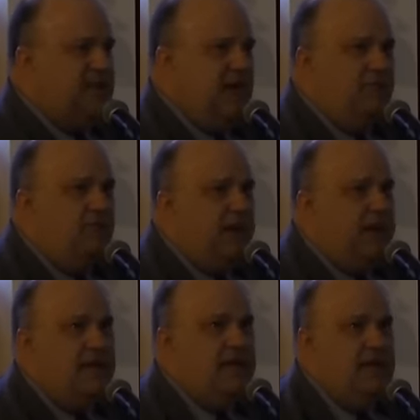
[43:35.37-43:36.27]
It's kind of
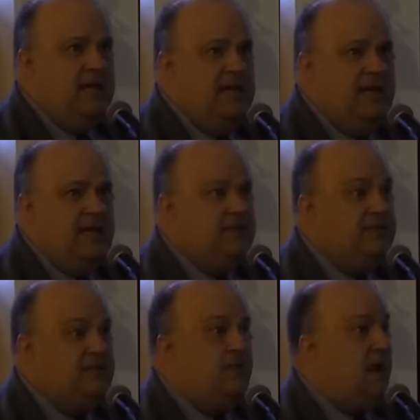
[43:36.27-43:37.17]
like a
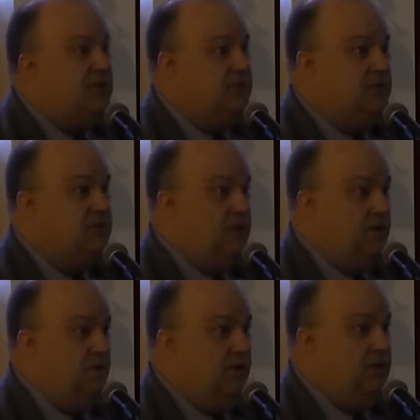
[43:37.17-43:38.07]
Xerox
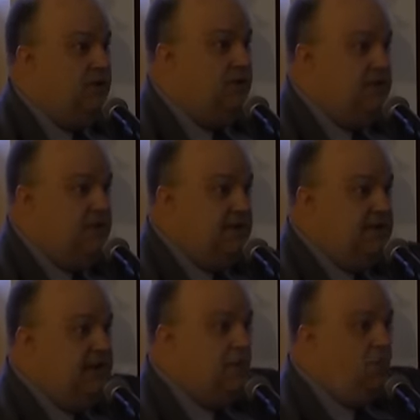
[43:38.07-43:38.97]
machine where you
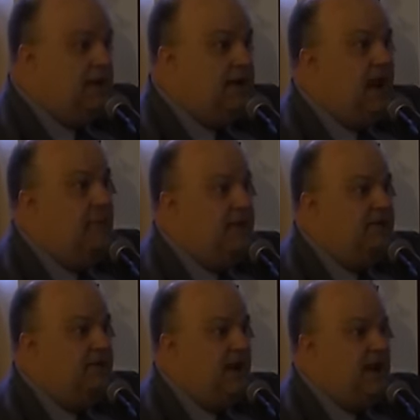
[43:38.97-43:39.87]
take one
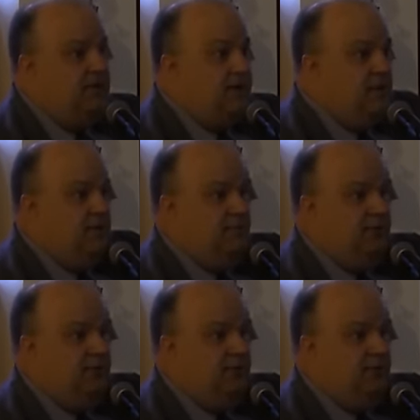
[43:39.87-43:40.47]
copy of a document,